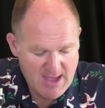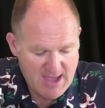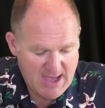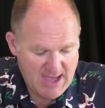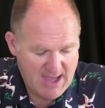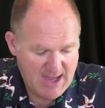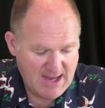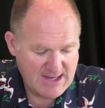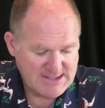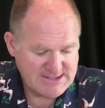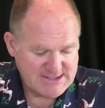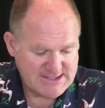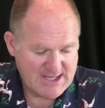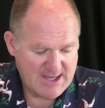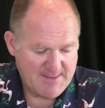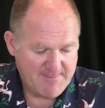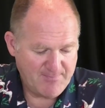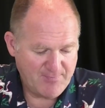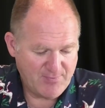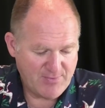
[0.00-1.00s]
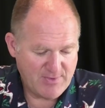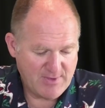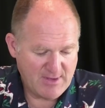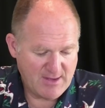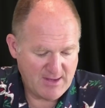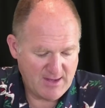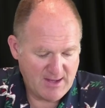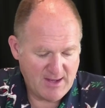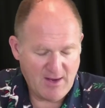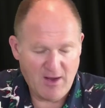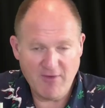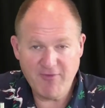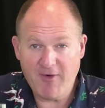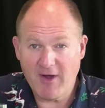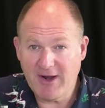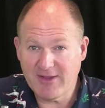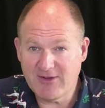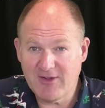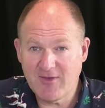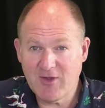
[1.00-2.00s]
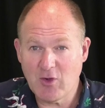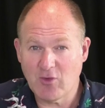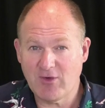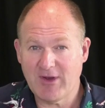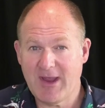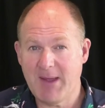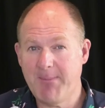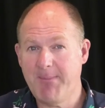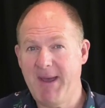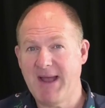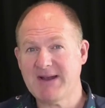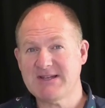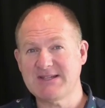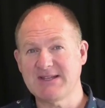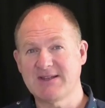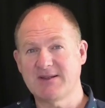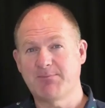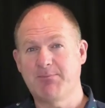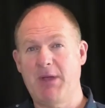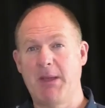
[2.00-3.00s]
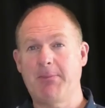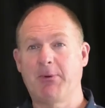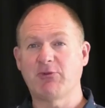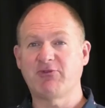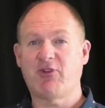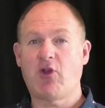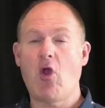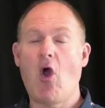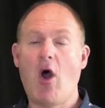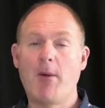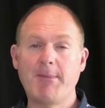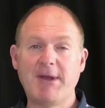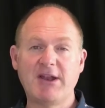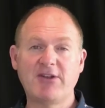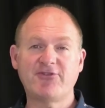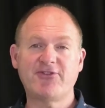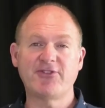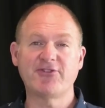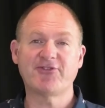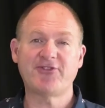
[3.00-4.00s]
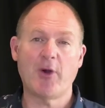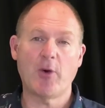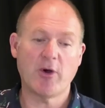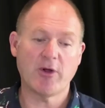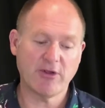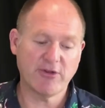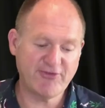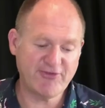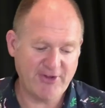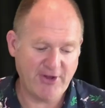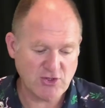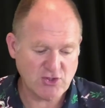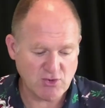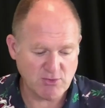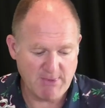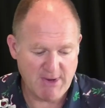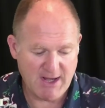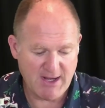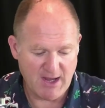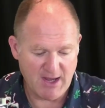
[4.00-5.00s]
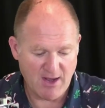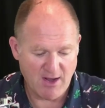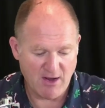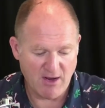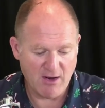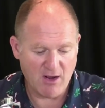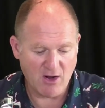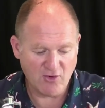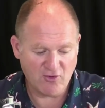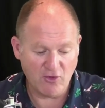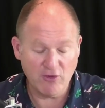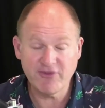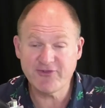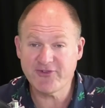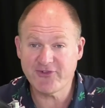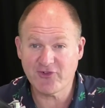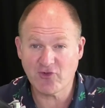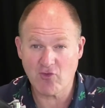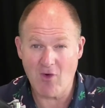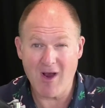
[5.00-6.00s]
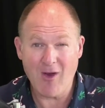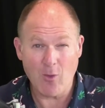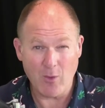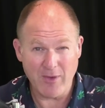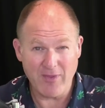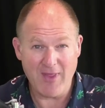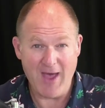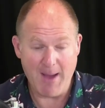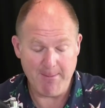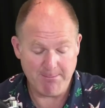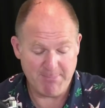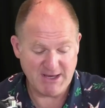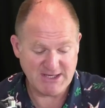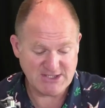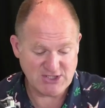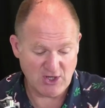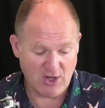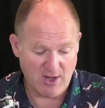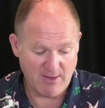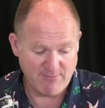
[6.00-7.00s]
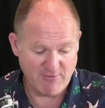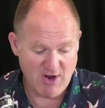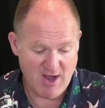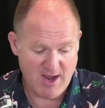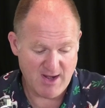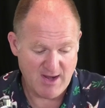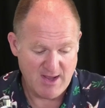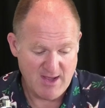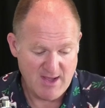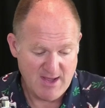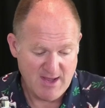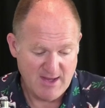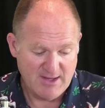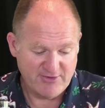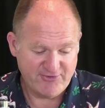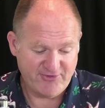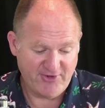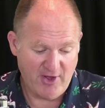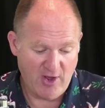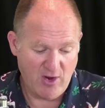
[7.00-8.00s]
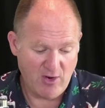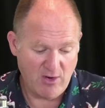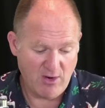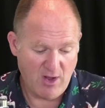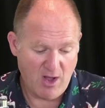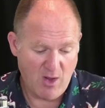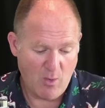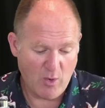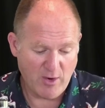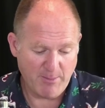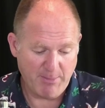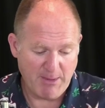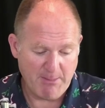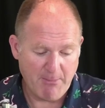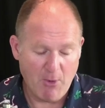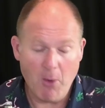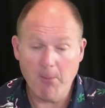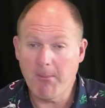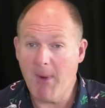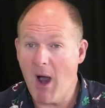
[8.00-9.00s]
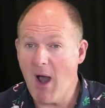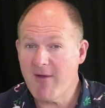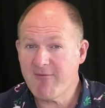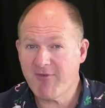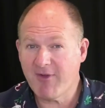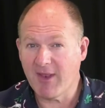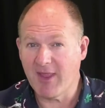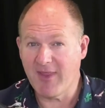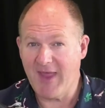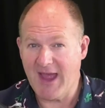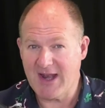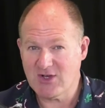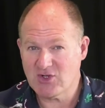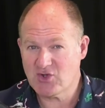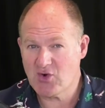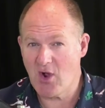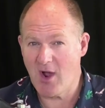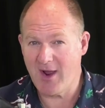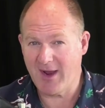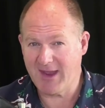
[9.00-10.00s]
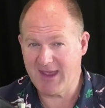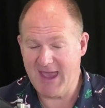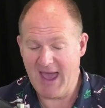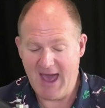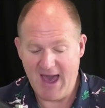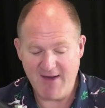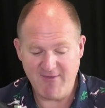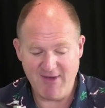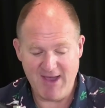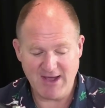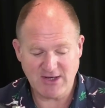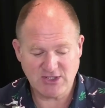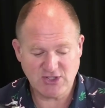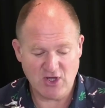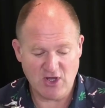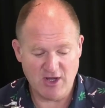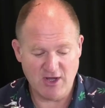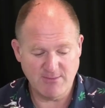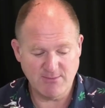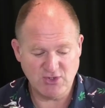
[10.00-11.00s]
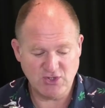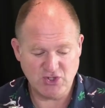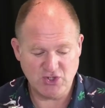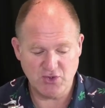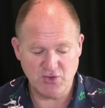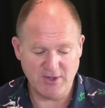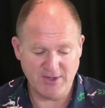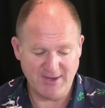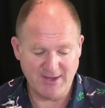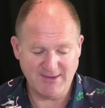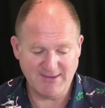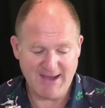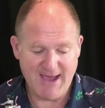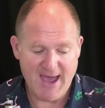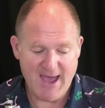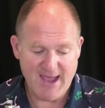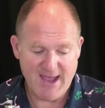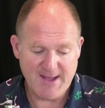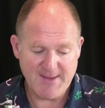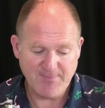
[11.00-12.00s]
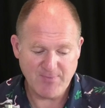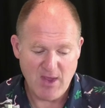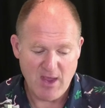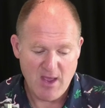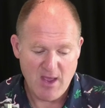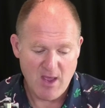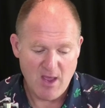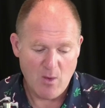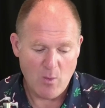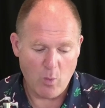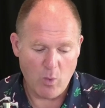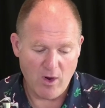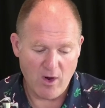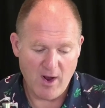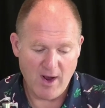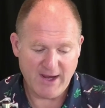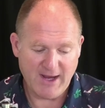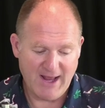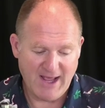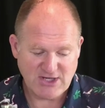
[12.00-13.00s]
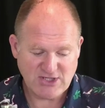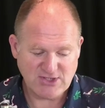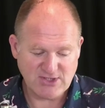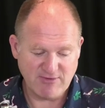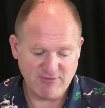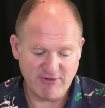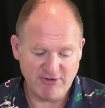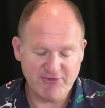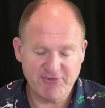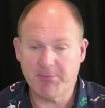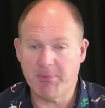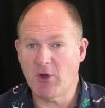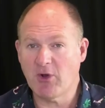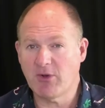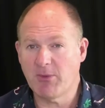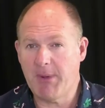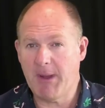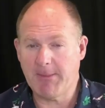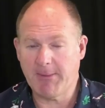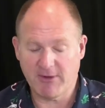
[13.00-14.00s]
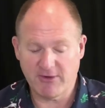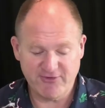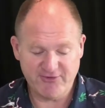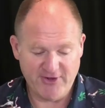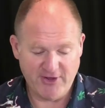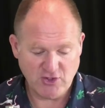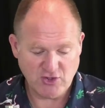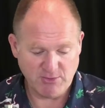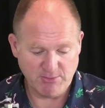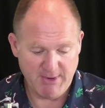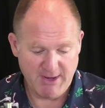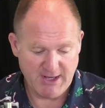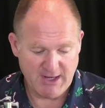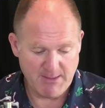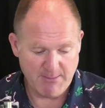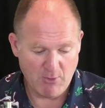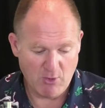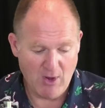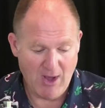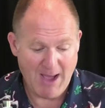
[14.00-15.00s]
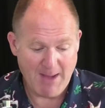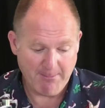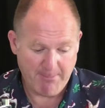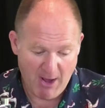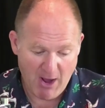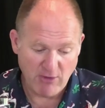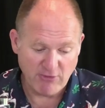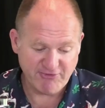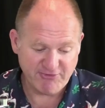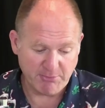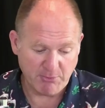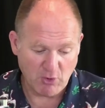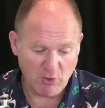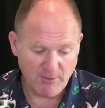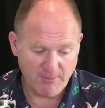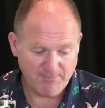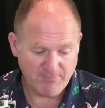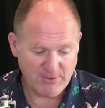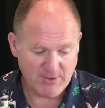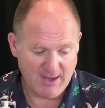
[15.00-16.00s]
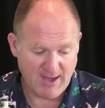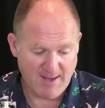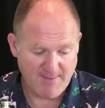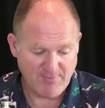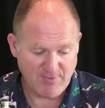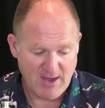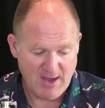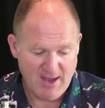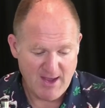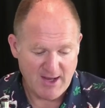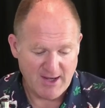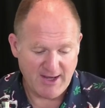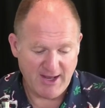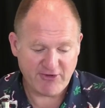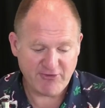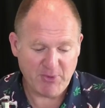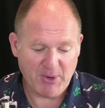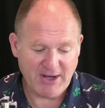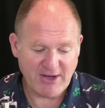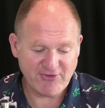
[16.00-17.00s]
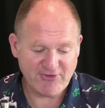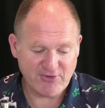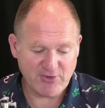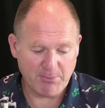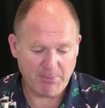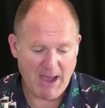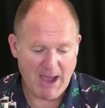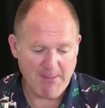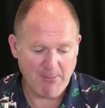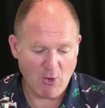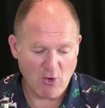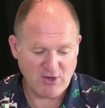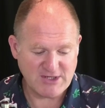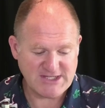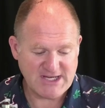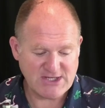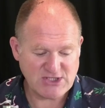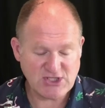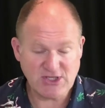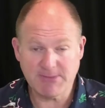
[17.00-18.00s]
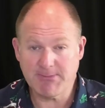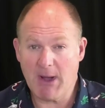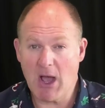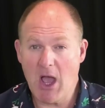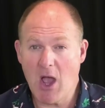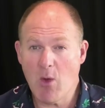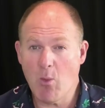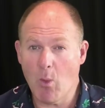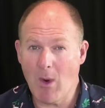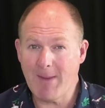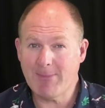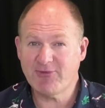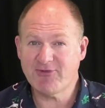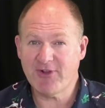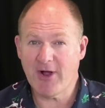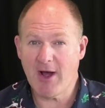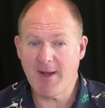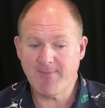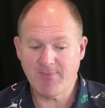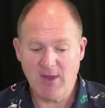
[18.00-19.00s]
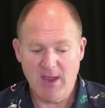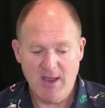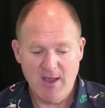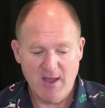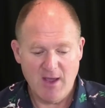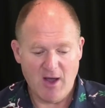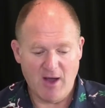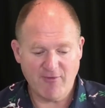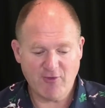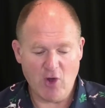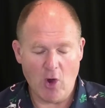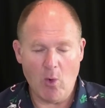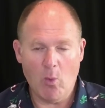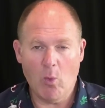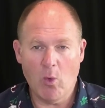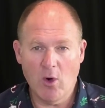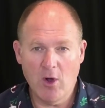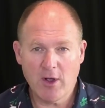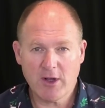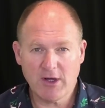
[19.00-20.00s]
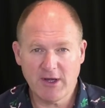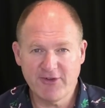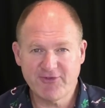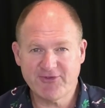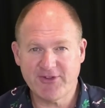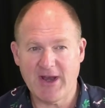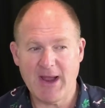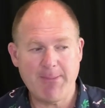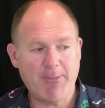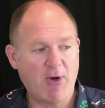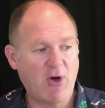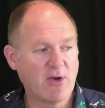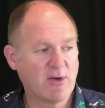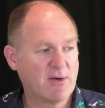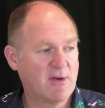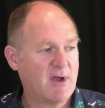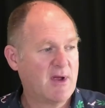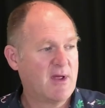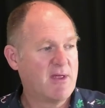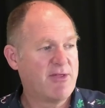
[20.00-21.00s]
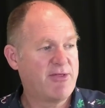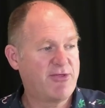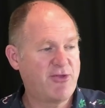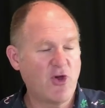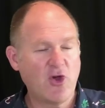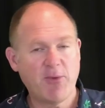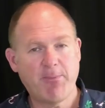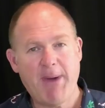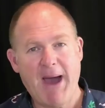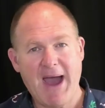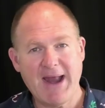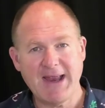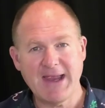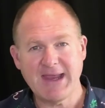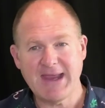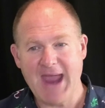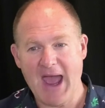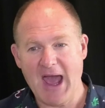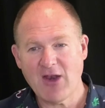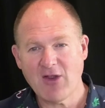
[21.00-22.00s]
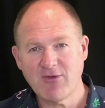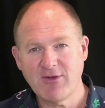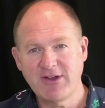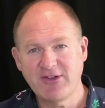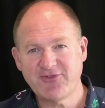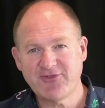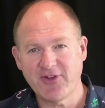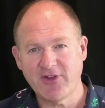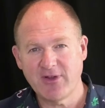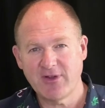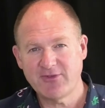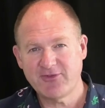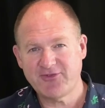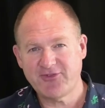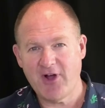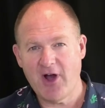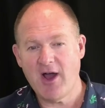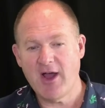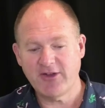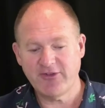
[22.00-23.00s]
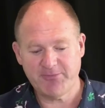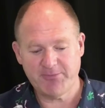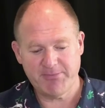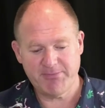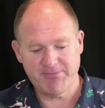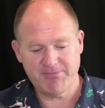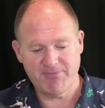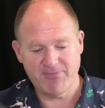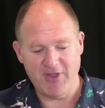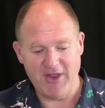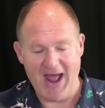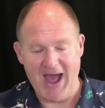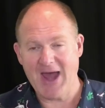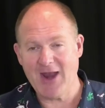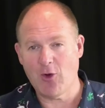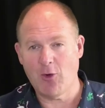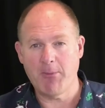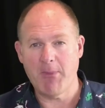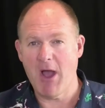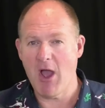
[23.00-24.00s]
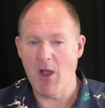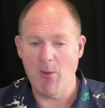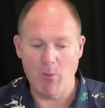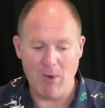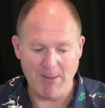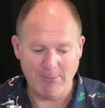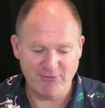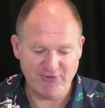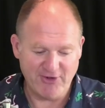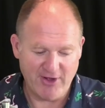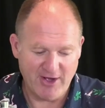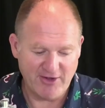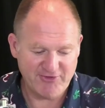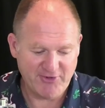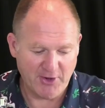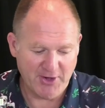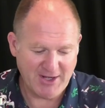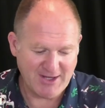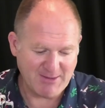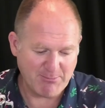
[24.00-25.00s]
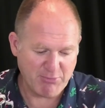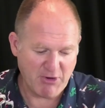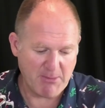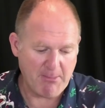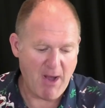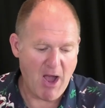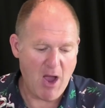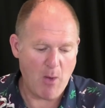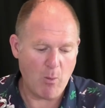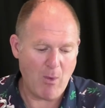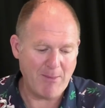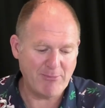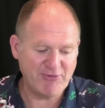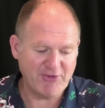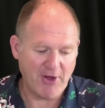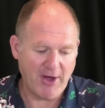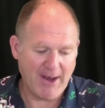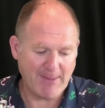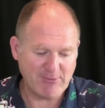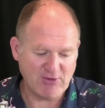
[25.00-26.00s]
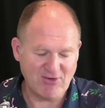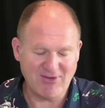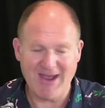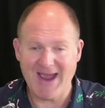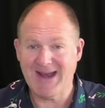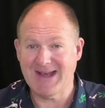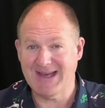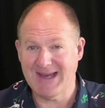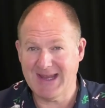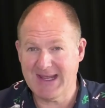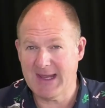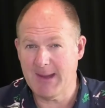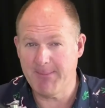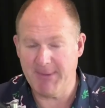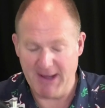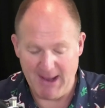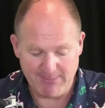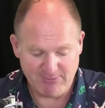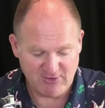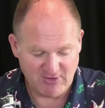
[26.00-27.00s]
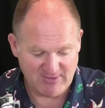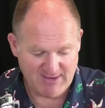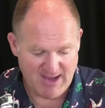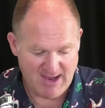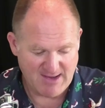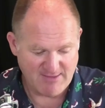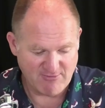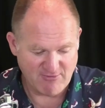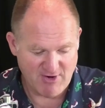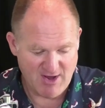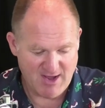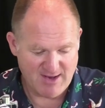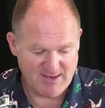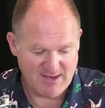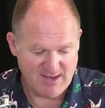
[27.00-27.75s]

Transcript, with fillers: And um, I find it difficult to get back to people's comments and so on on social media. I, I do struggle with that big time, right? So I want to be more mindful of that and try and carve out time during the day where I can actually respond to people on social media more and post more. Okay. Next one is to pay more attention to my own website. I've got work listed up on third party gallery sites that aren't on my own website. So I need to bring my own website up to date and keep it up to date, right?